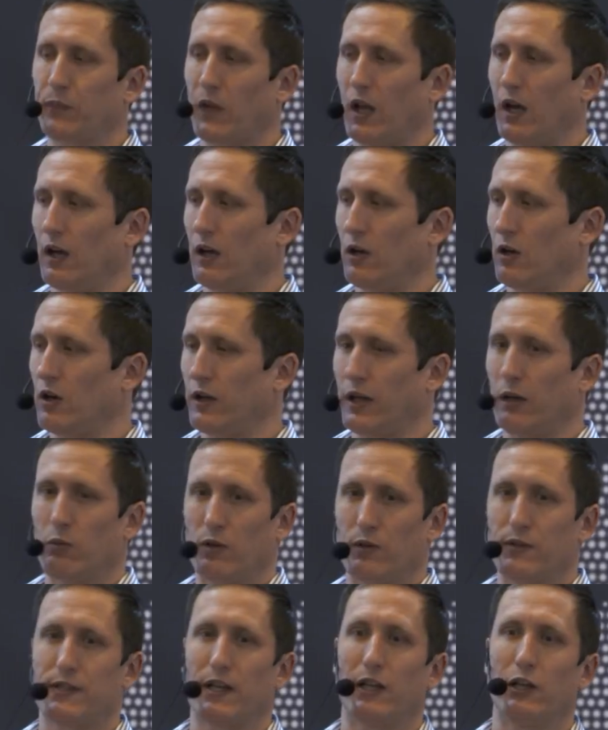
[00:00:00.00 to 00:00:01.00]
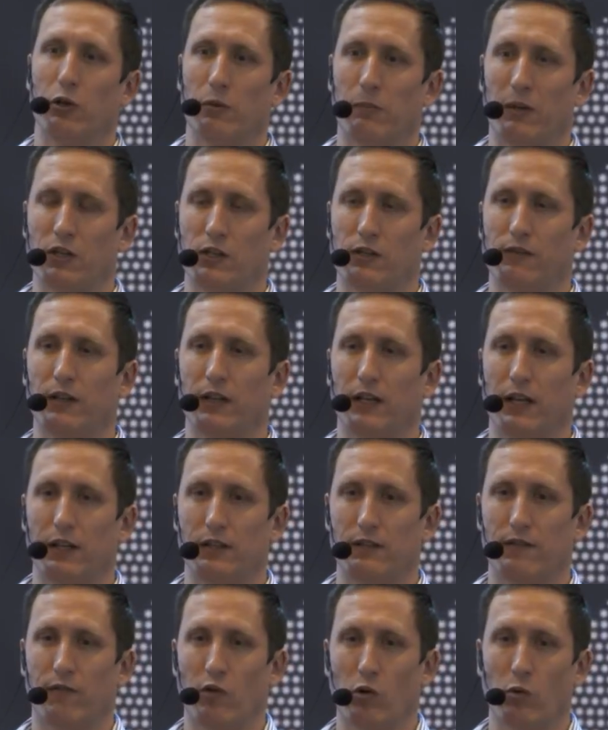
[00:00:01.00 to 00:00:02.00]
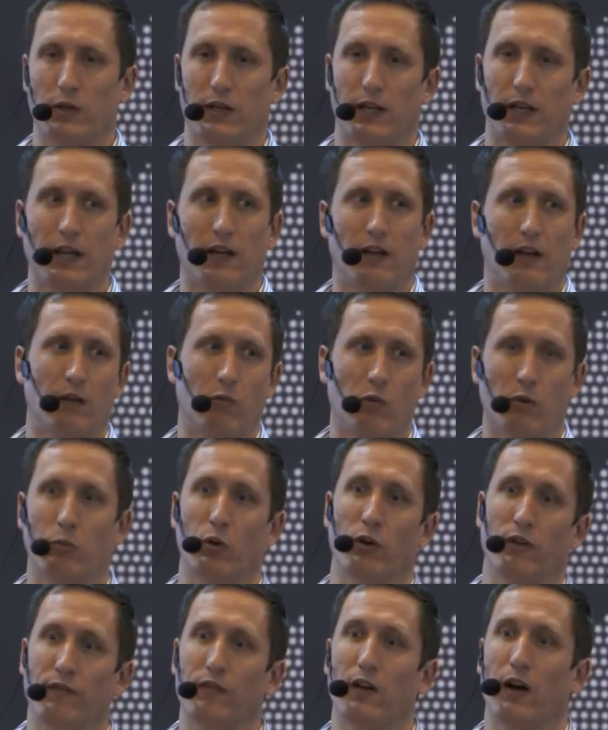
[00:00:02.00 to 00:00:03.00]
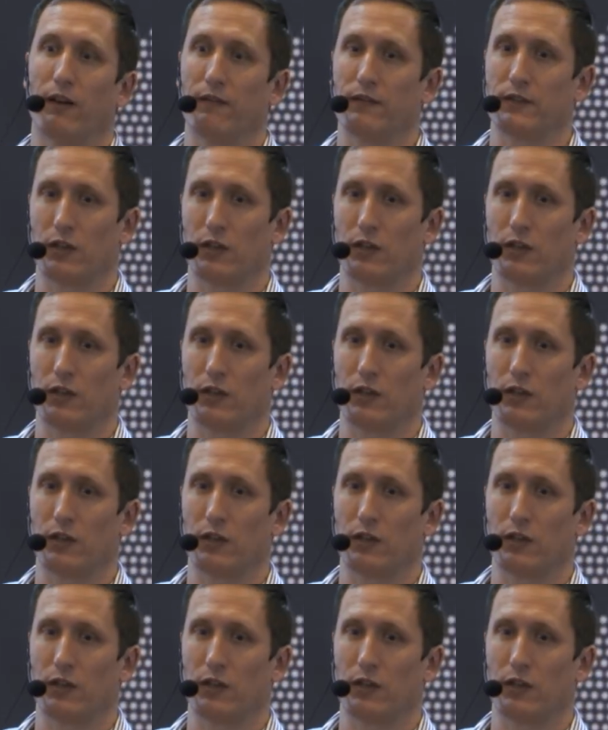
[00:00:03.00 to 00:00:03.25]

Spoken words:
okay, we'll sell you a bunch of it at forward at 1.5.